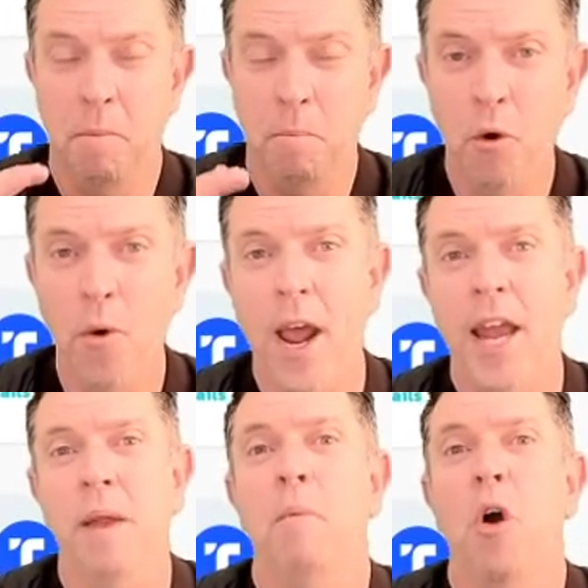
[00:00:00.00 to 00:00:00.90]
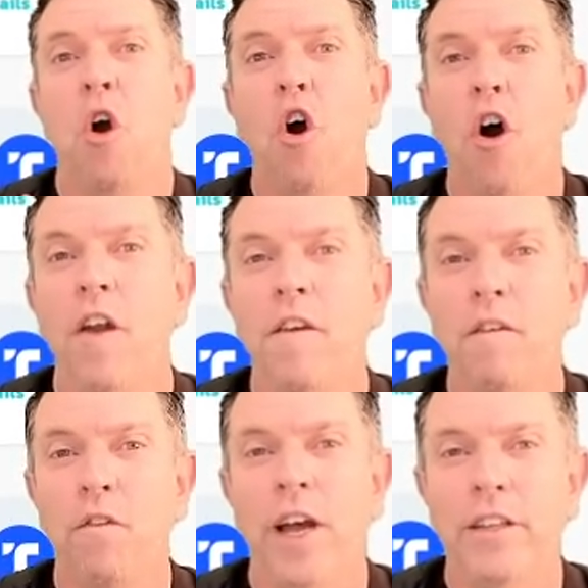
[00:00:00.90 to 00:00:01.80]
per annum on
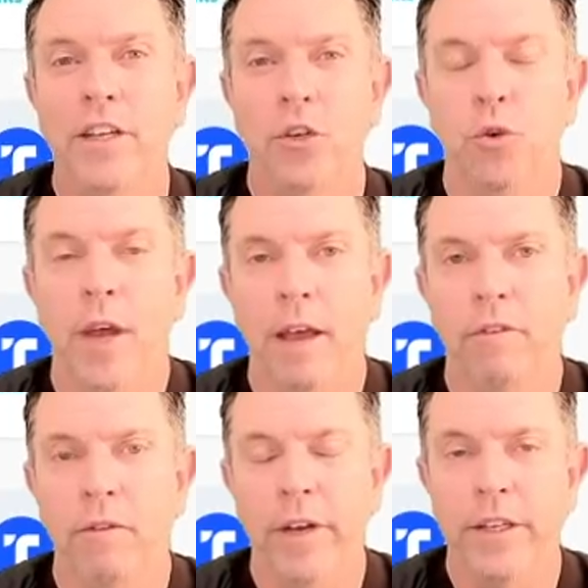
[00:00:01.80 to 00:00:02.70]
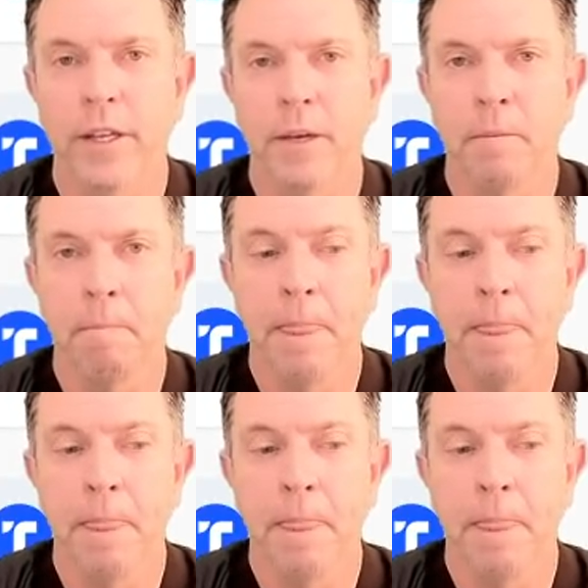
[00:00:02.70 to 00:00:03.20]
funds that you have invested?